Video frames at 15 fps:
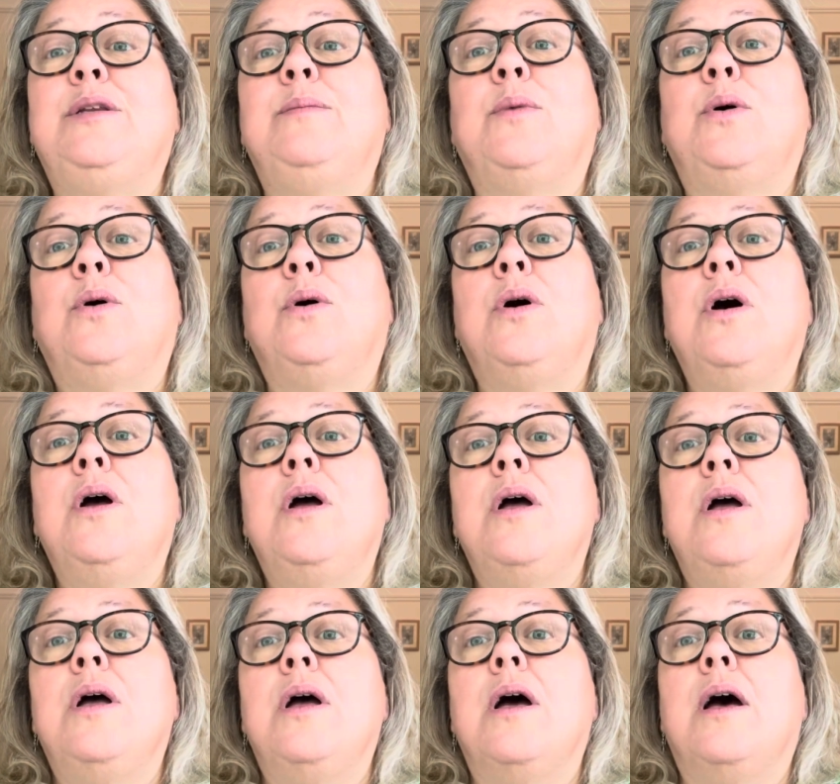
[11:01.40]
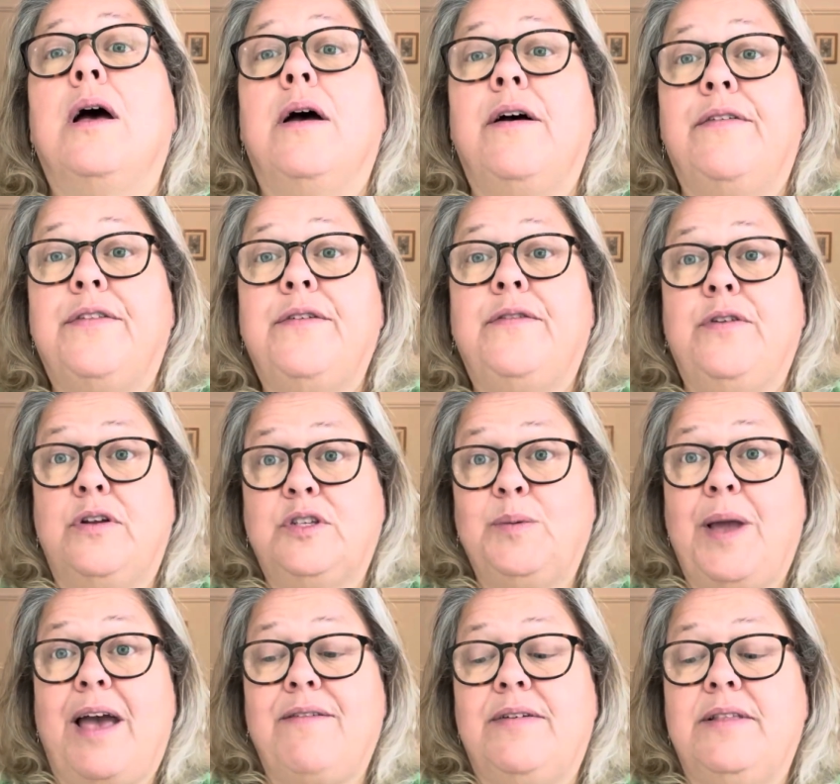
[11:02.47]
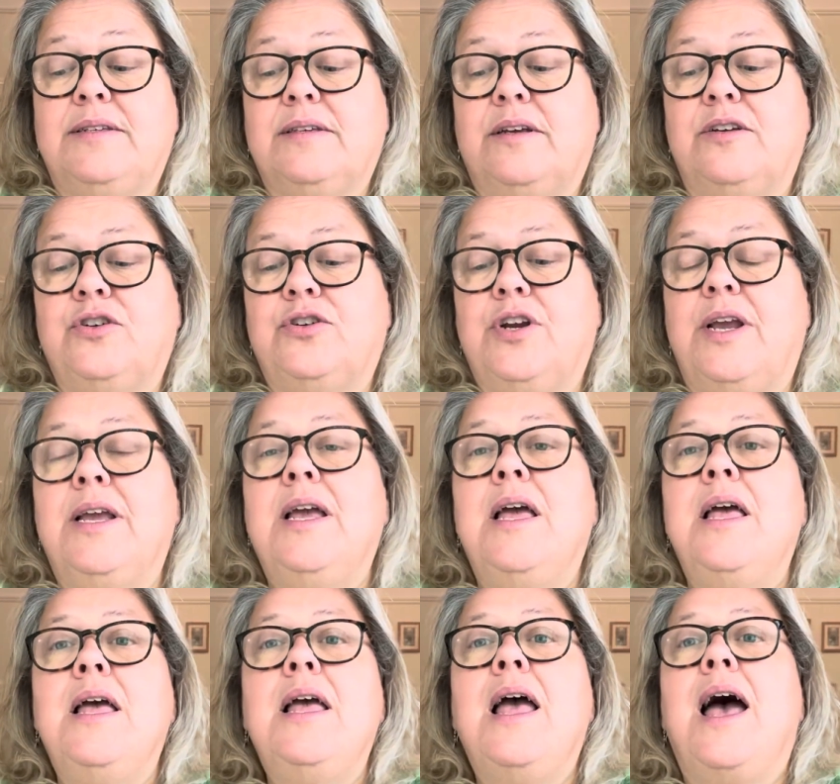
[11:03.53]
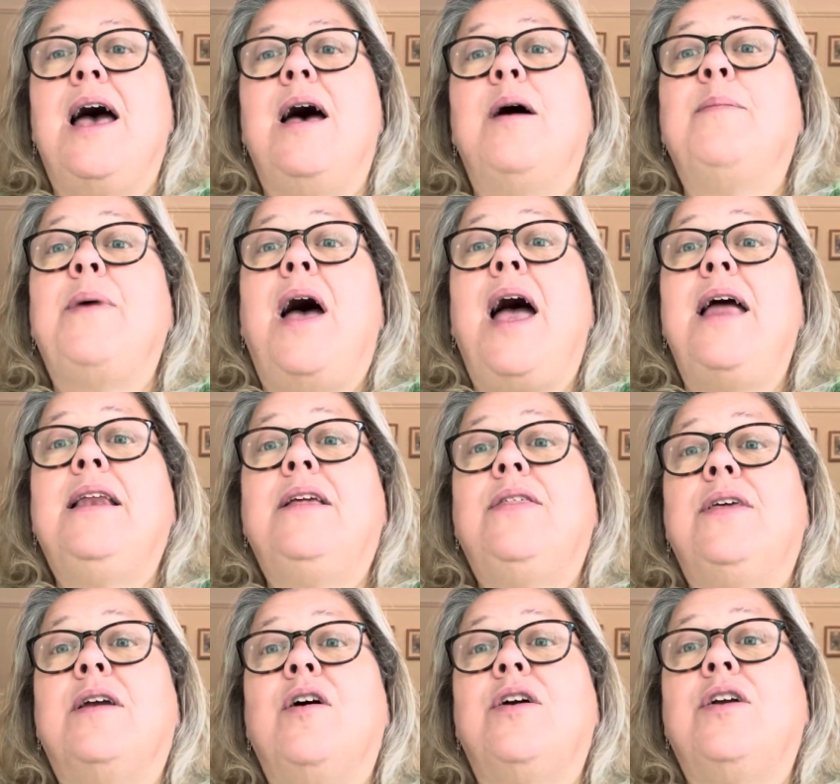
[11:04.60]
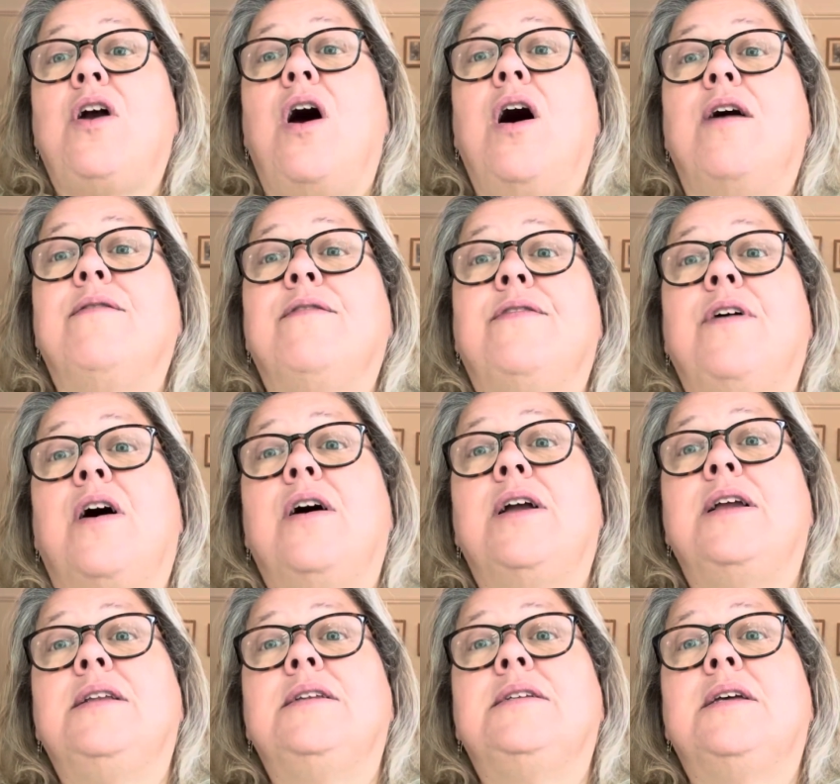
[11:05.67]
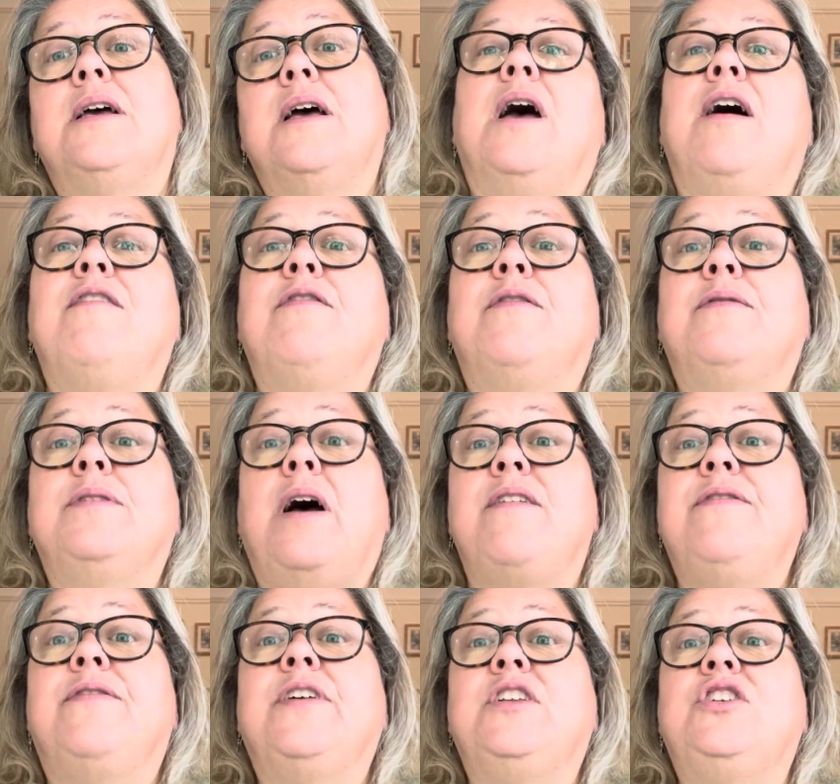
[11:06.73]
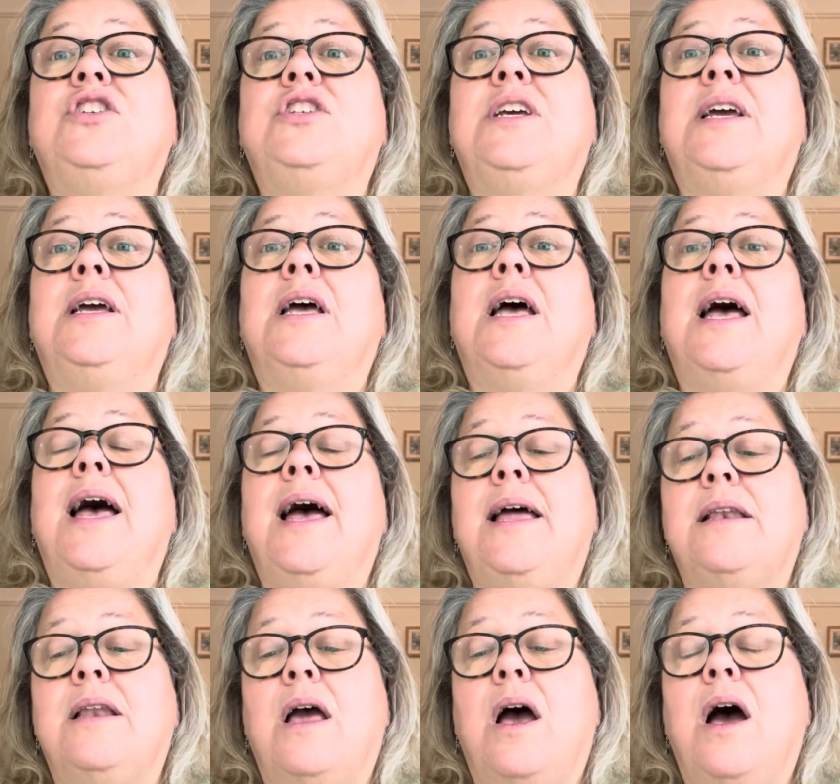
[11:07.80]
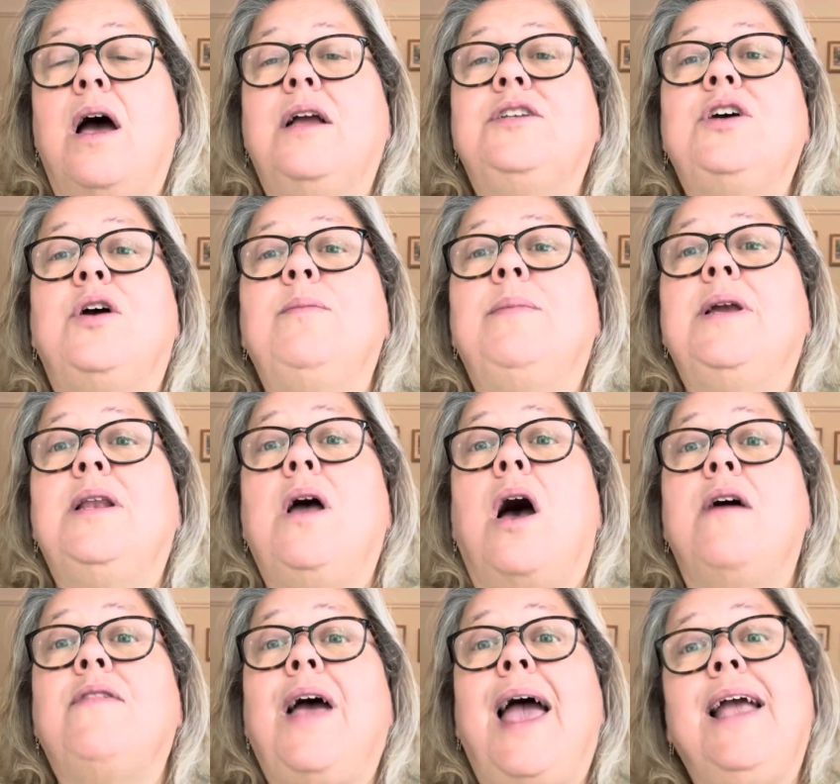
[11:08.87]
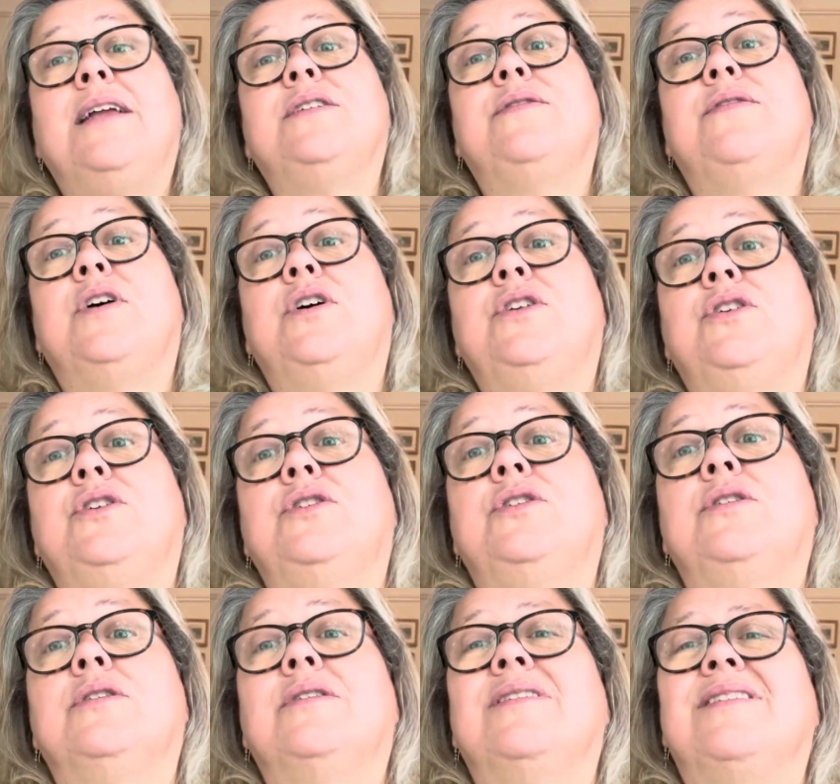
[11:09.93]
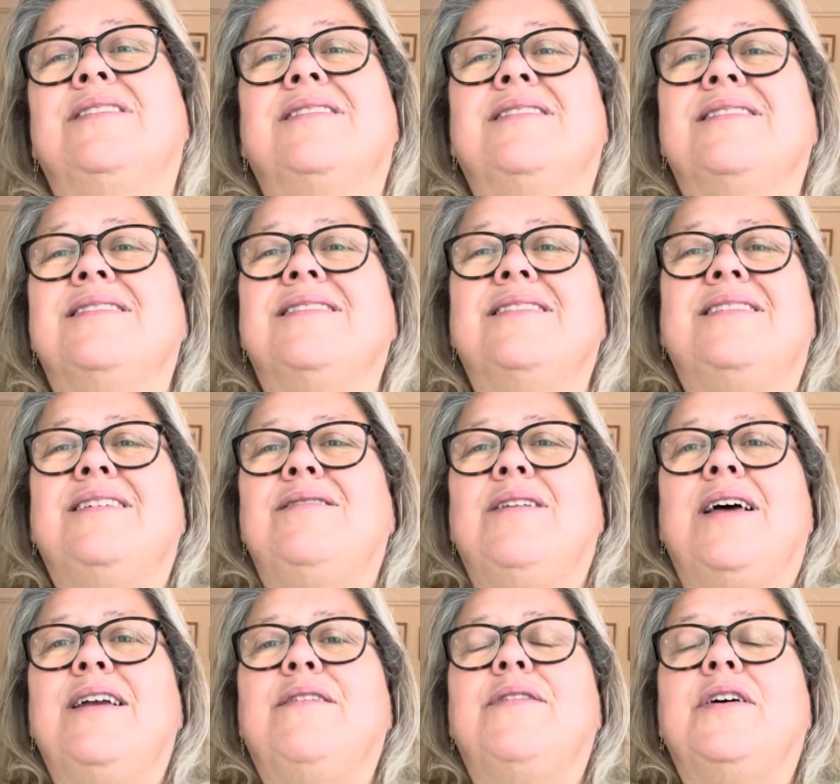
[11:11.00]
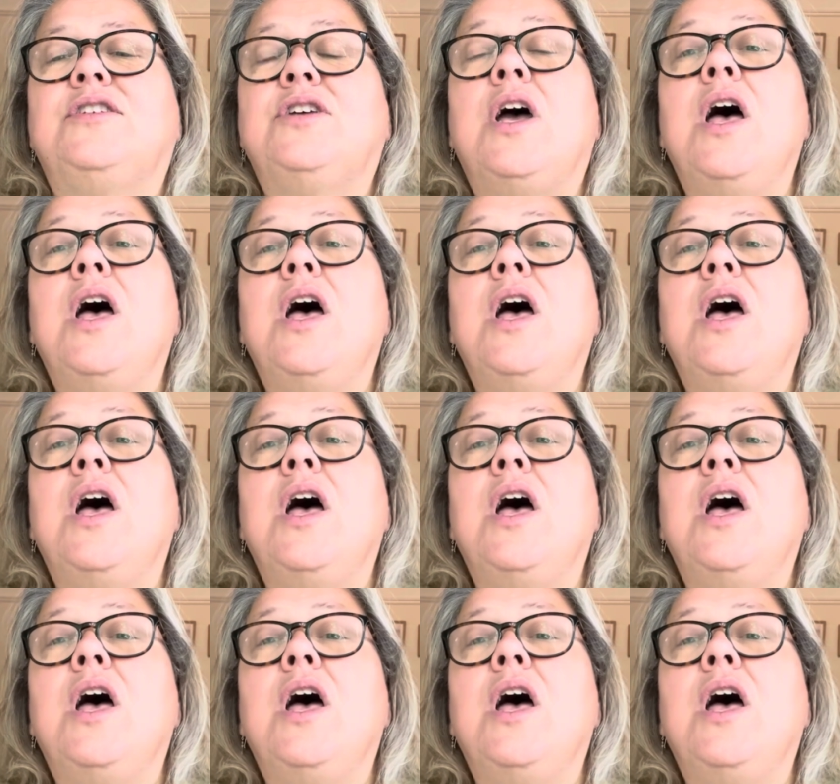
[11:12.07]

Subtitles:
more of the foods we have in this country. But anything I can't find, I've fudged it. And I don't mean I've ate fudge, because I don't like fudge.